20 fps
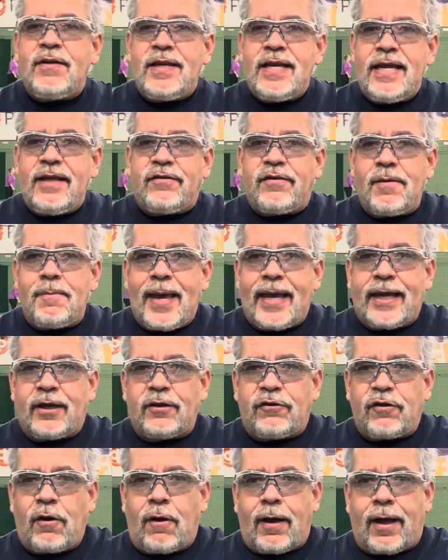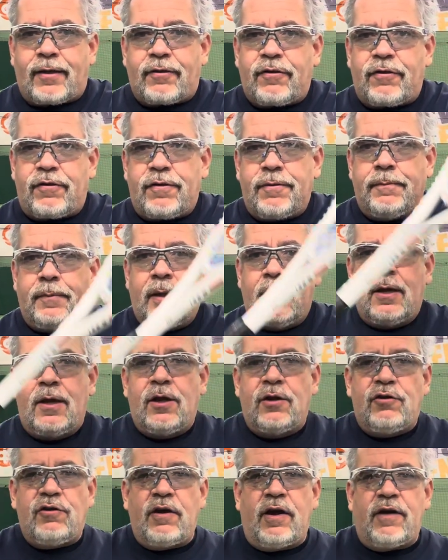need to make a toss.
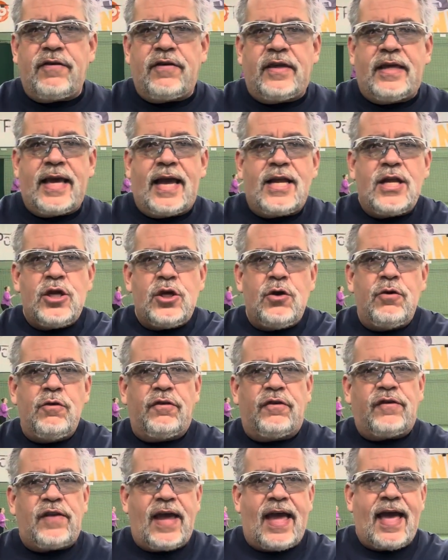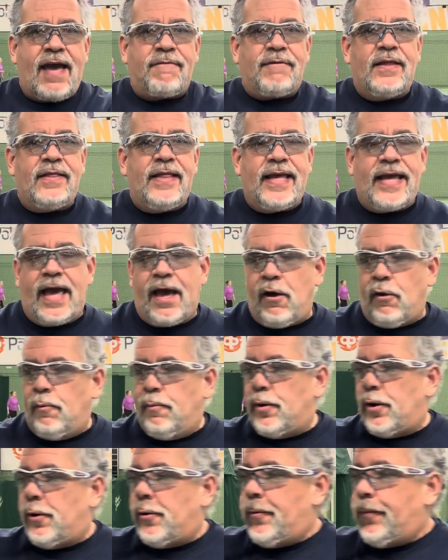Just get used to having the
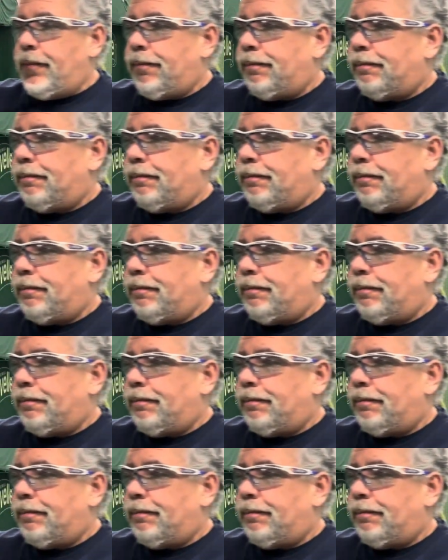elbow,